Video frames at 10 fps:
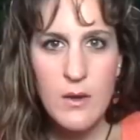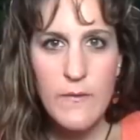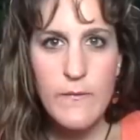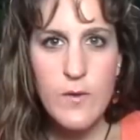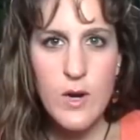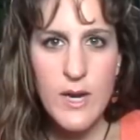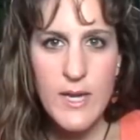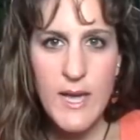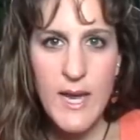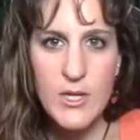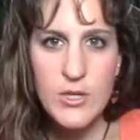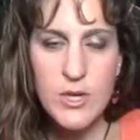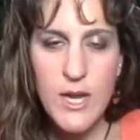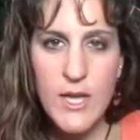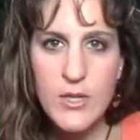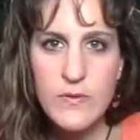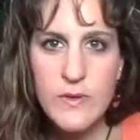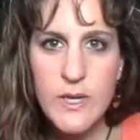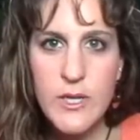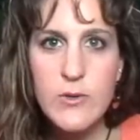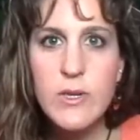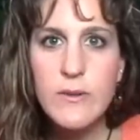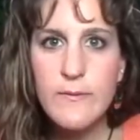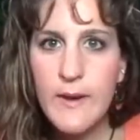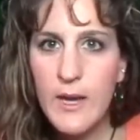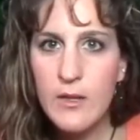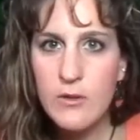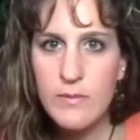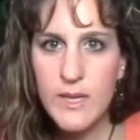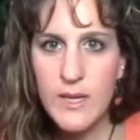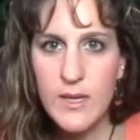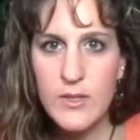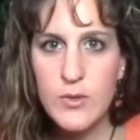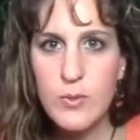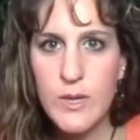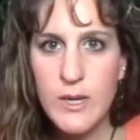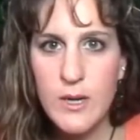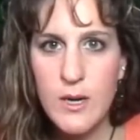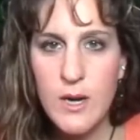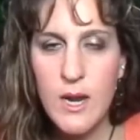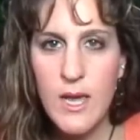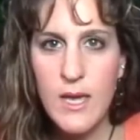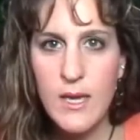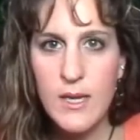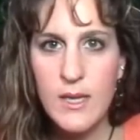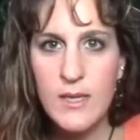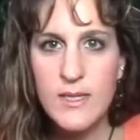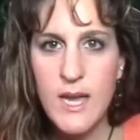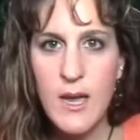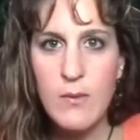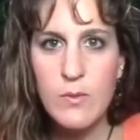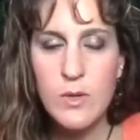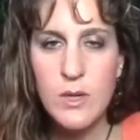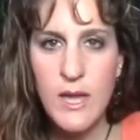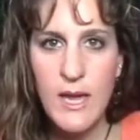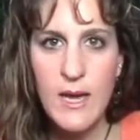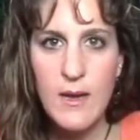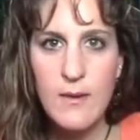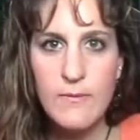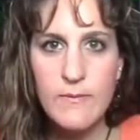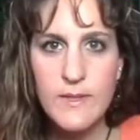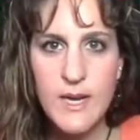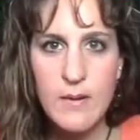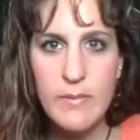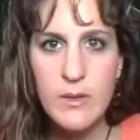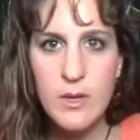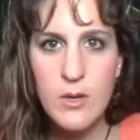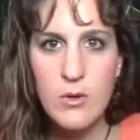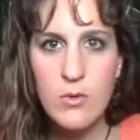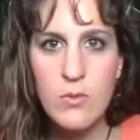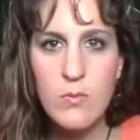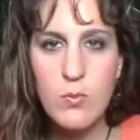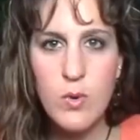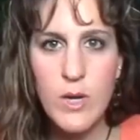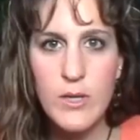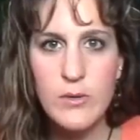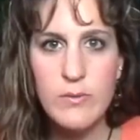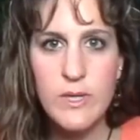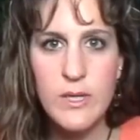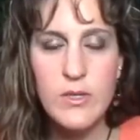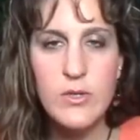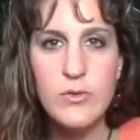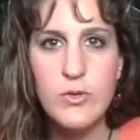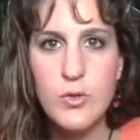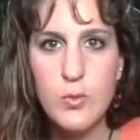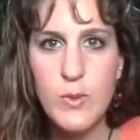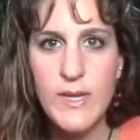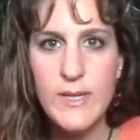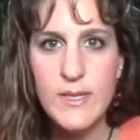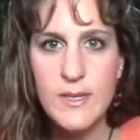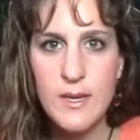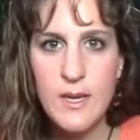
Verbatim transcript: For an extra entry, you can follow me on Twitter, and I will have down below what you need to tweet